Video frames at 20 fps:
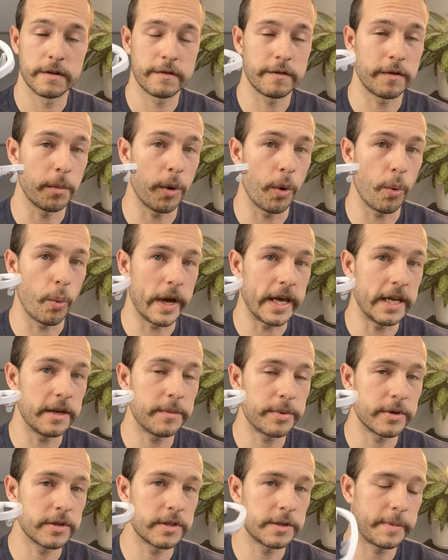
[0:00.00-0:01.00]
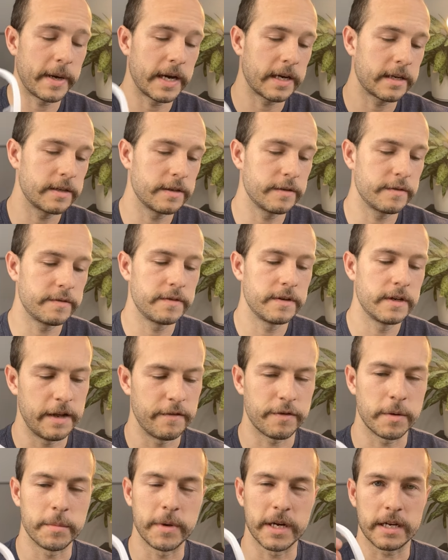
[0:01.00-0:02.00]
from a weight perspective and
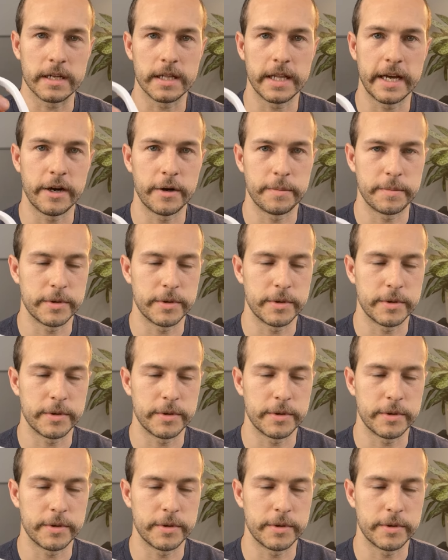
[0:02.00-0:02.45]
from a glare